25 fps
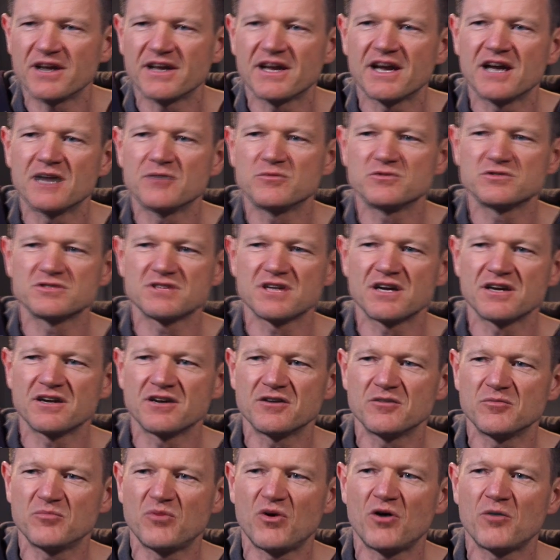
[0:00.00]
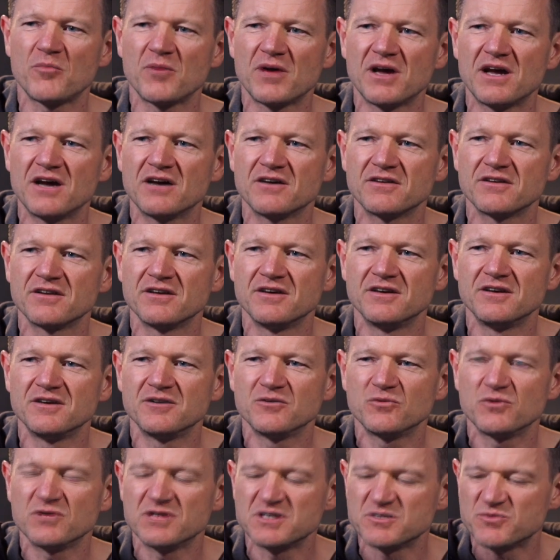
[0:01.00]
cables aren't going to pop out when
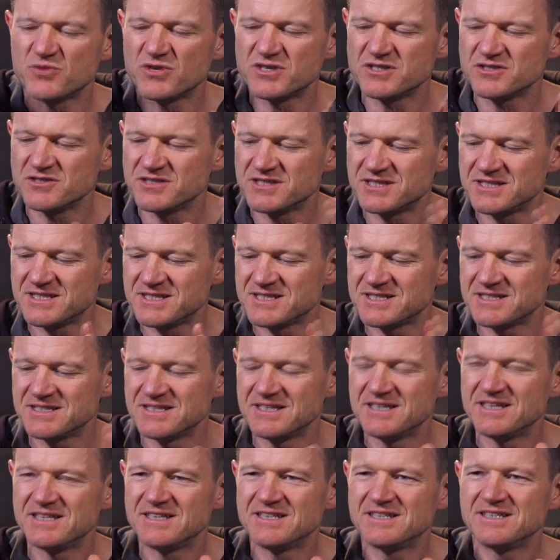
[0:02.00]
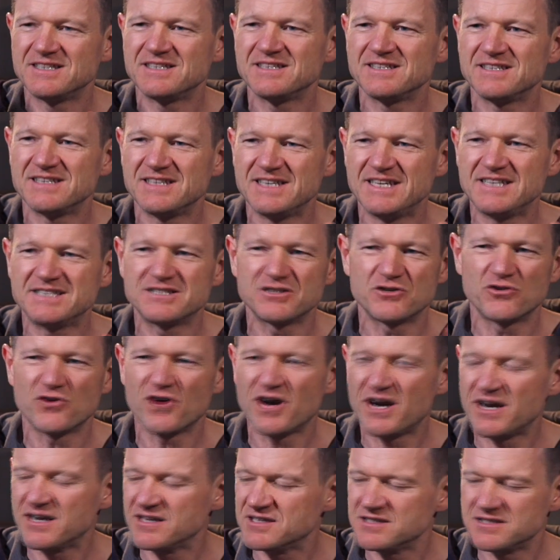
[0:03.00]
there's pressure. It's just
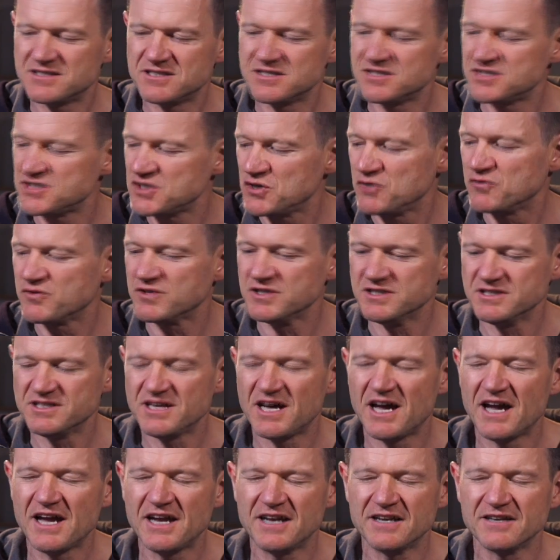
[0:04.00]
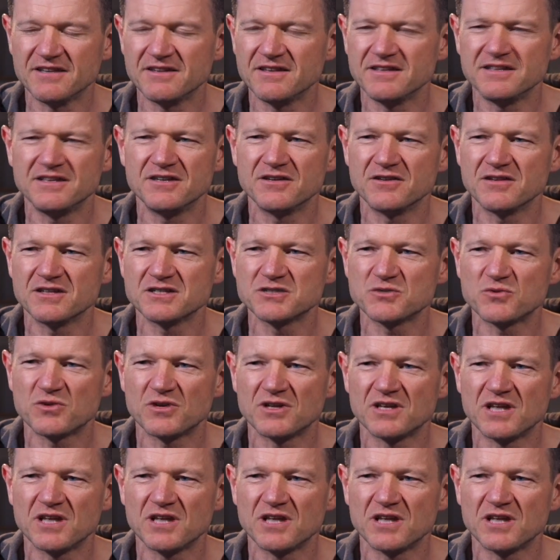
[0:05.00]
integrated, it's just self-contained, and that's what I